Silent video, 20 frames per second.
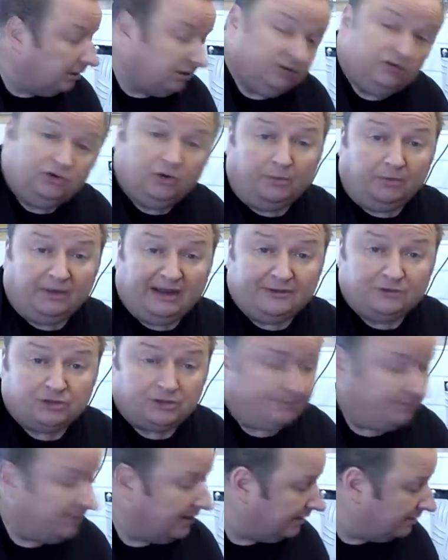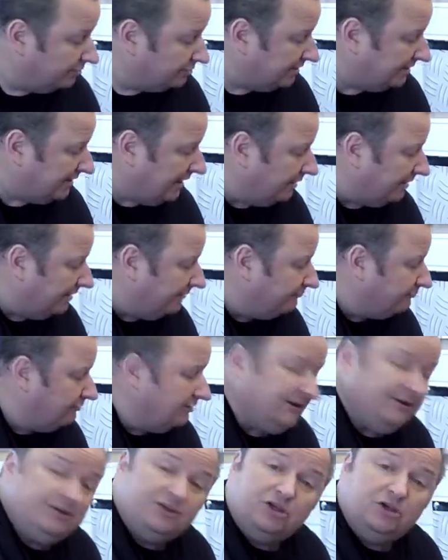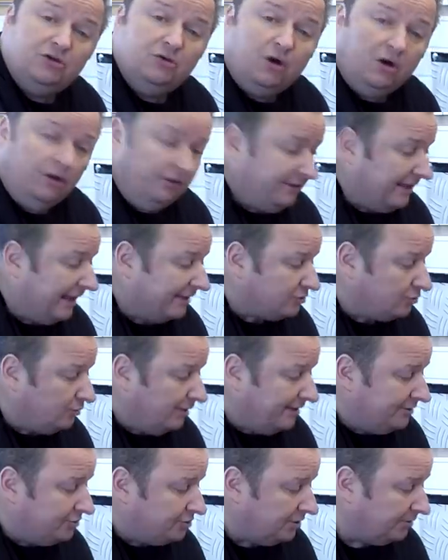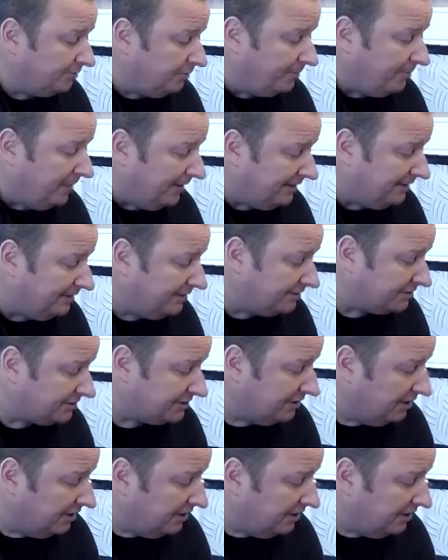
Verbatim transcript: normal engine paint, because they don't get really too hot, the actual engine. I'm not painting this,